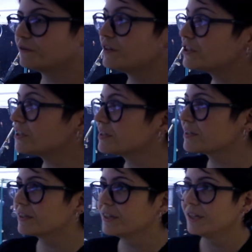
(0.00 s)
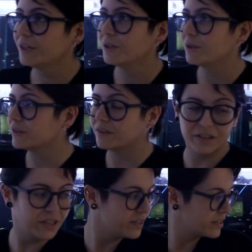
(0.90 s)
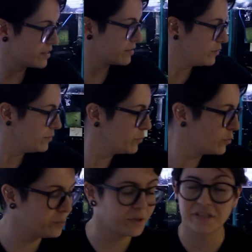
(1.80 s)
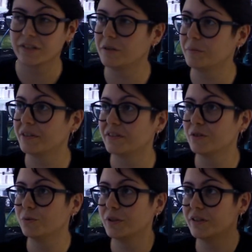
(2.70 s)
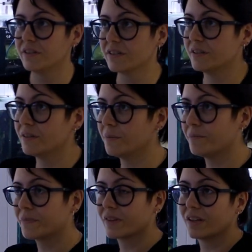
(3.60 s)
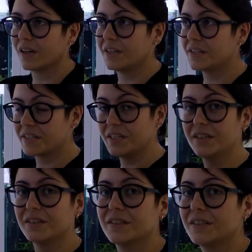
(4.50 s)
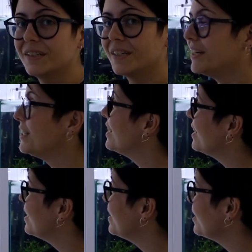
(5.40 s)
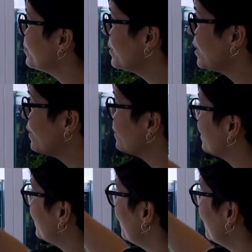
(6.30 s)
fishes. This room is acclimated with AC. We have